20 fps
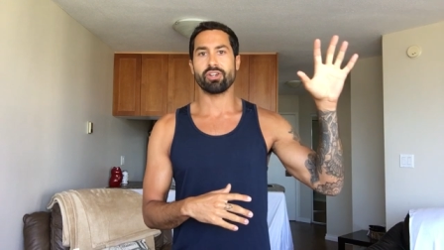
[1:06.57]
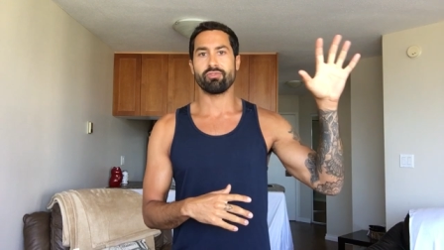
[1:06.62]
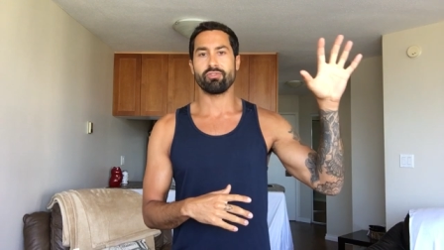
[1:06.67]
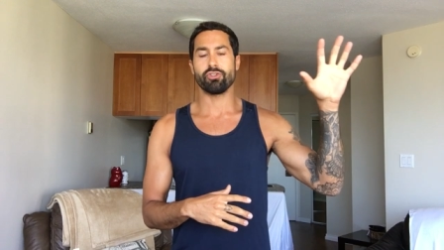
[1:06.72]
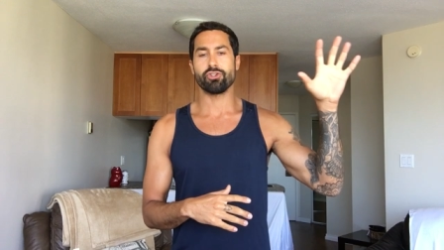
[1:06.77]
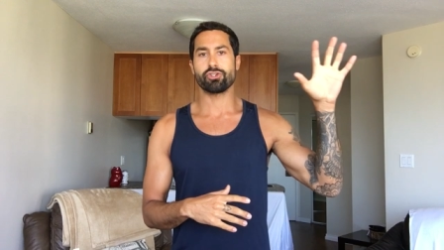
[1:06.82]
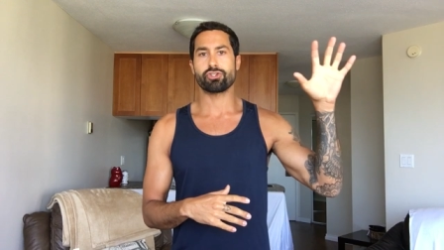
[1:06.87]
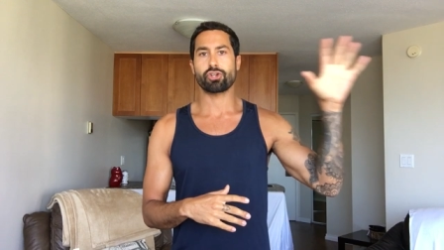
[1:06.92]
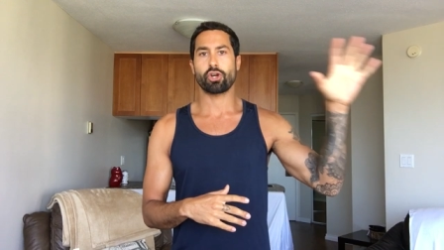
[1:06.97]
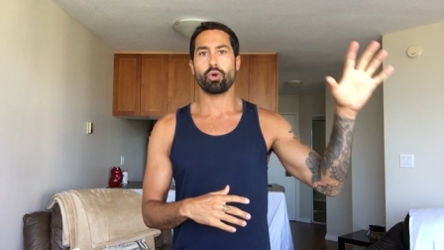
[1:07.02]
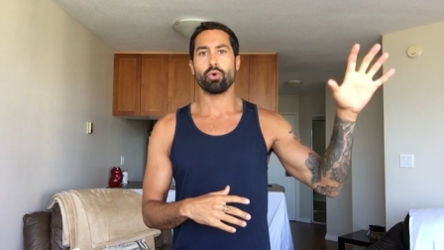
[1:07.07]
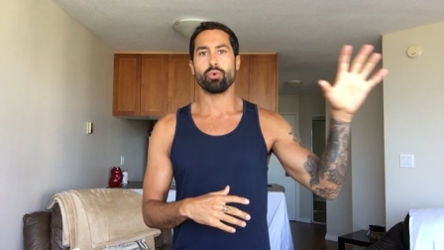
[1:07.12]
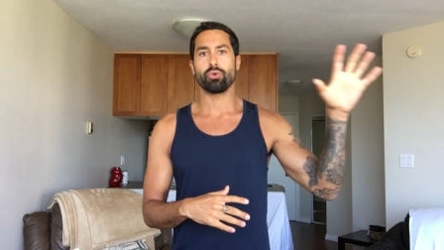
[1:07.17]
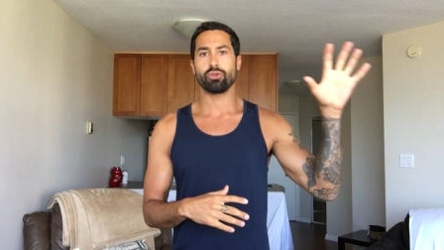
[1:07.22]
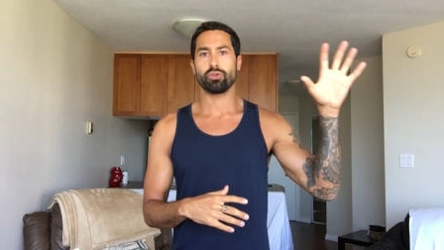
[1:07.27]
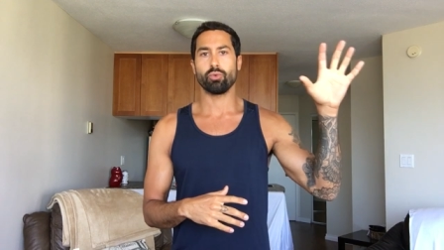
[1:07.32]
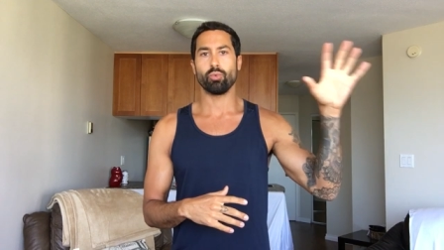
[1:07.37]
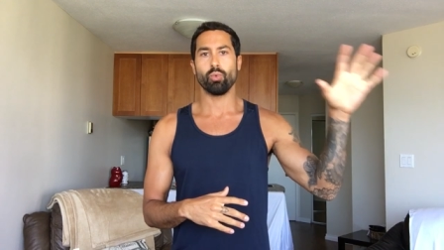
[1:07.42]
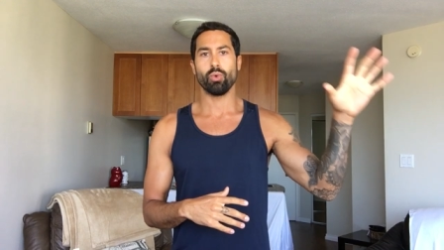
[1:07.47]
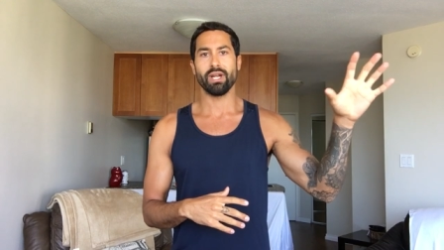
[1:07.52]
of their
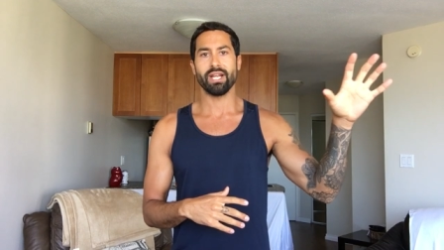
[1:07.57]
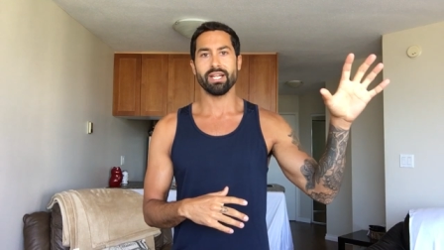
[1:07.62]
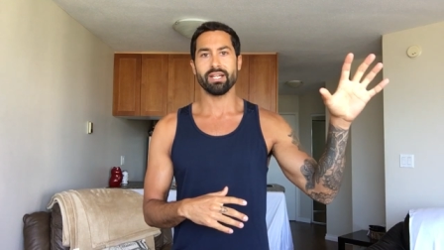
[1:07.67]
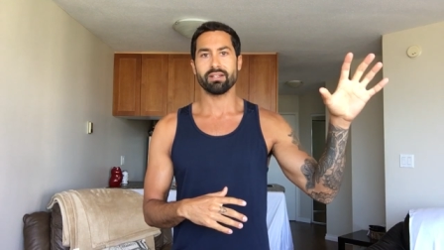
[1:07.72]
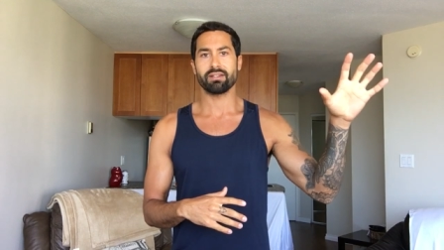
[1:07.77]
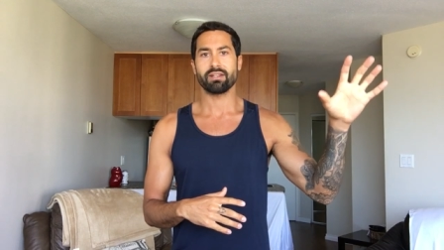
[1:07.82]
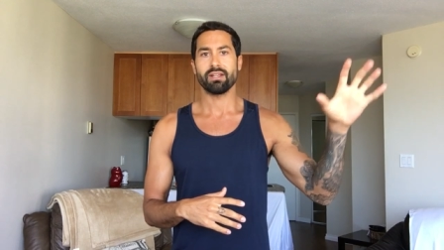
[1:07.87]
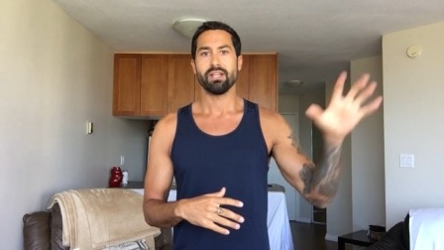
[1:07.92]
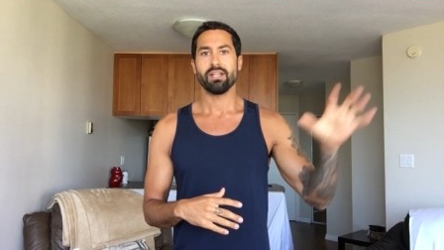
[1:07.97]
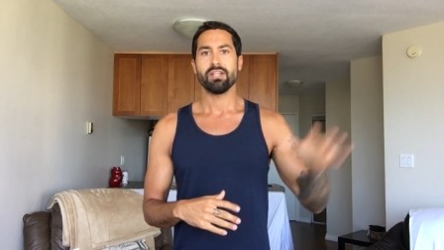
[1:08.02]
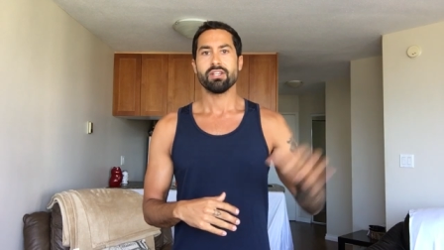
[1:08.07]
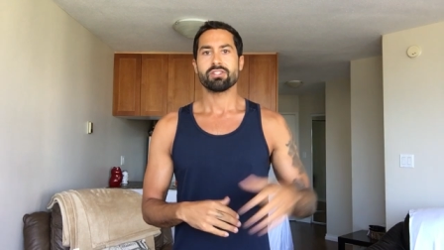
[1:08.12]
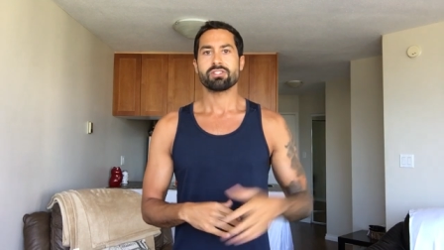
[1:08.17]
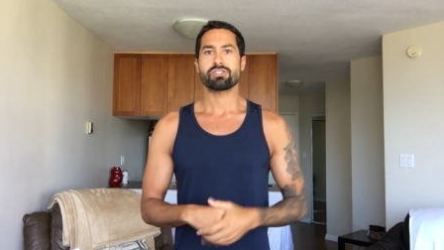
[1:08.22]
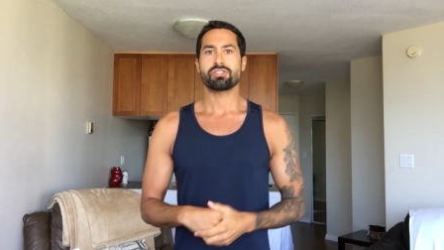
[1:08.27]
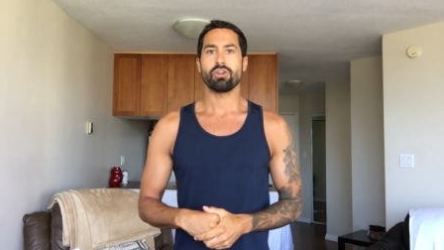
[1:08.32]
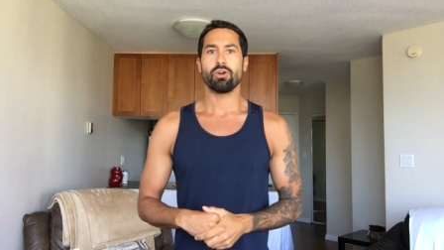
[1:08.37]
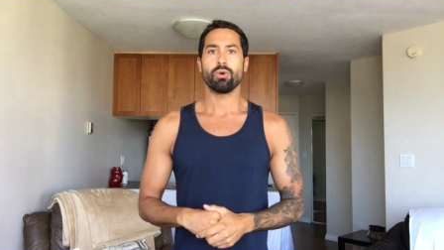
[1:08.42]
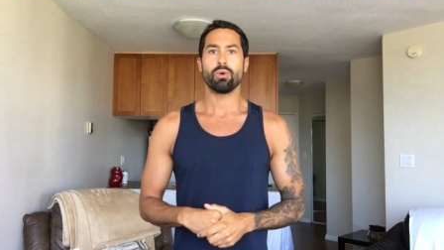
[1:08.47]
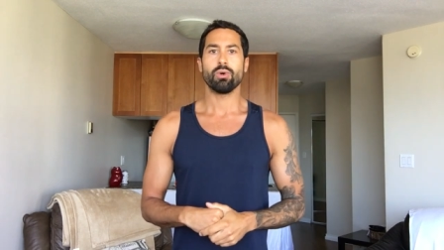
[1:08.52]
total weight
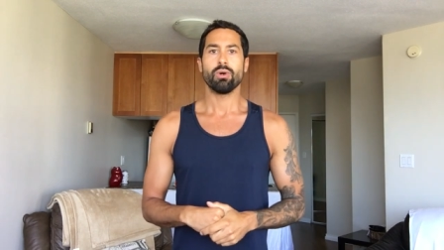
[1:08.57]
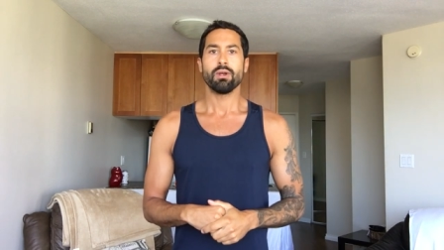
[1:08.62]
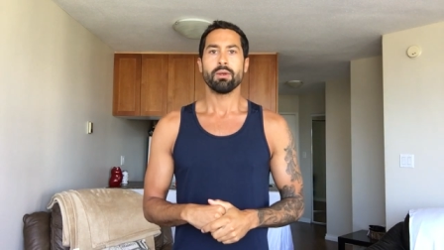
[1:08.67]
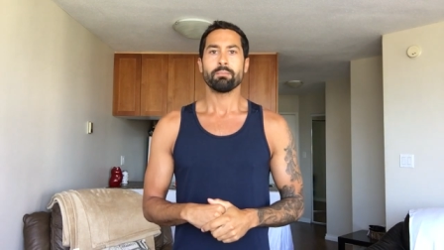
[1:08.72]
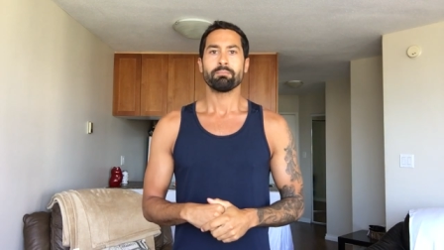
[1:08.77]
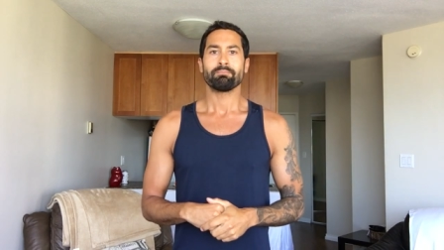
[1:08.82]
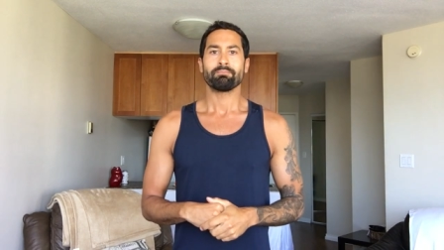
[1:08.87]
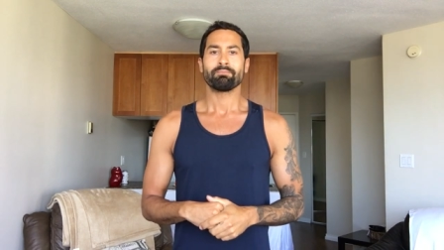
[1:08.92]
so